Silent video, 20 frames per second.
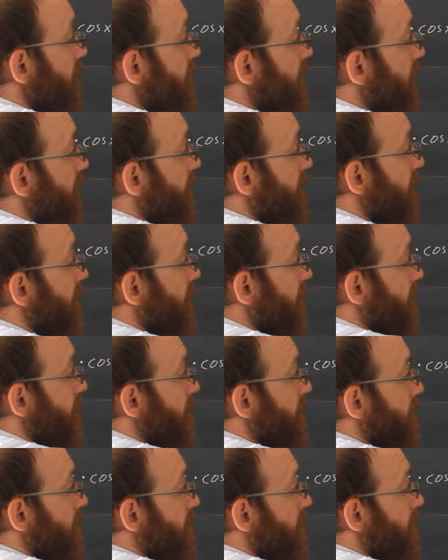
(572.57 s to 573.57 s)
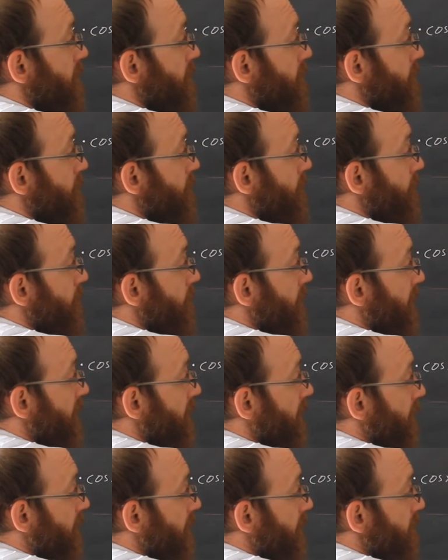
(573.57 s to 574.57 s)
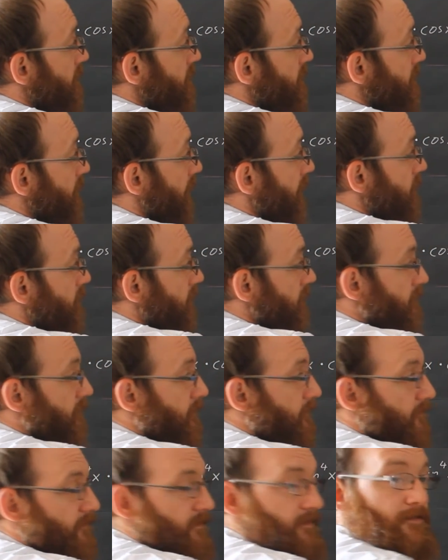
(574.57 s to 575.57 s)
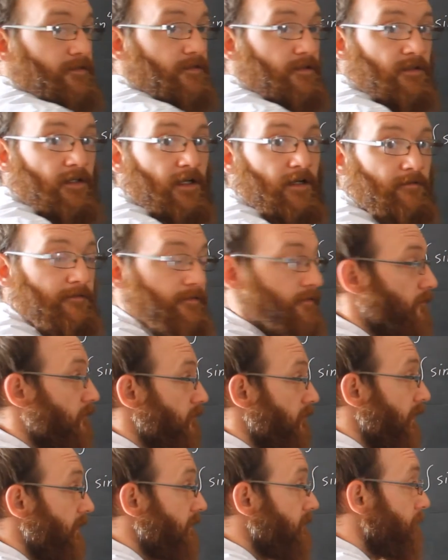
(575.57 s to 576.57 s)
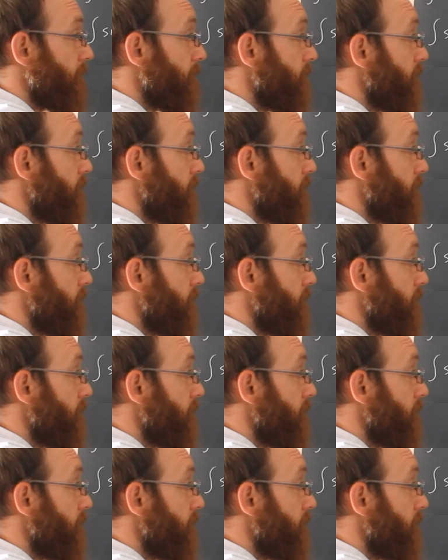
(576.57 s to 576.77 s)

and then sine to the fifth is left. Alright,